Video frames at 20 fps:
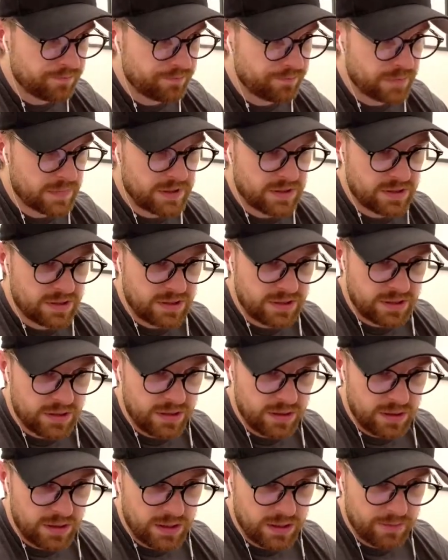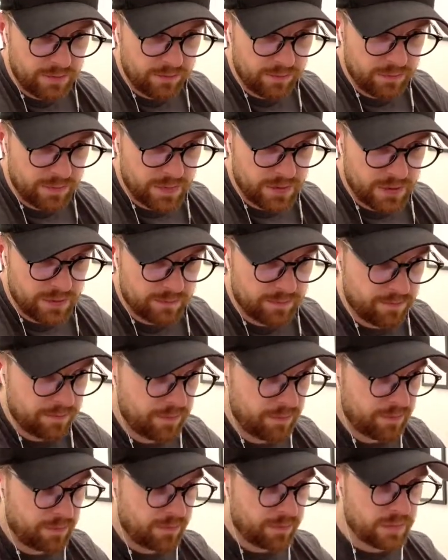Let's see.
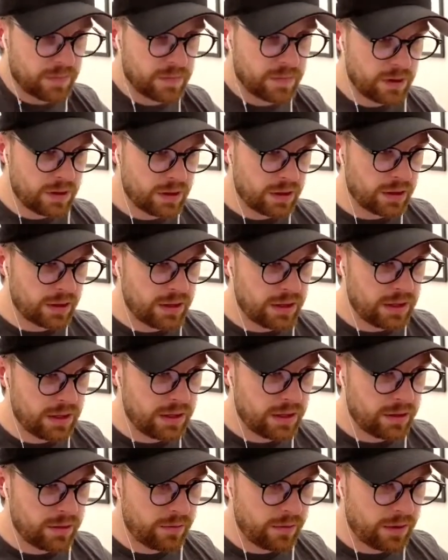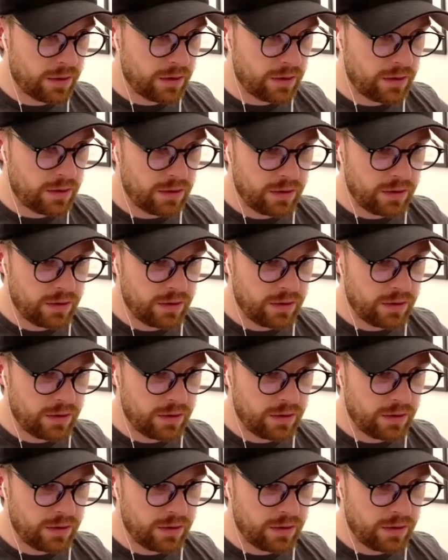Hungarian